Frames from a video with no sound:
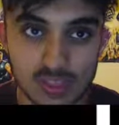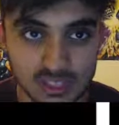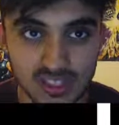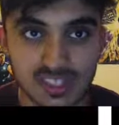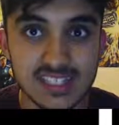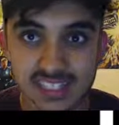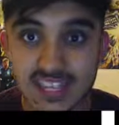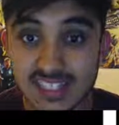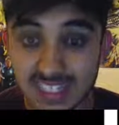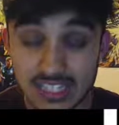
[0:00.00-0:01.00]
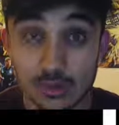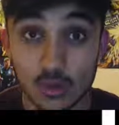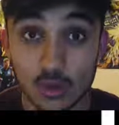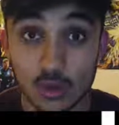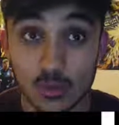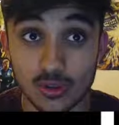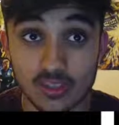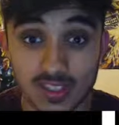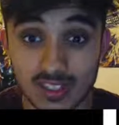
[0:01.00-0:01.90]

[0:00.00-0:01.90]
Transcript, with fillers: He's there as an equal almost.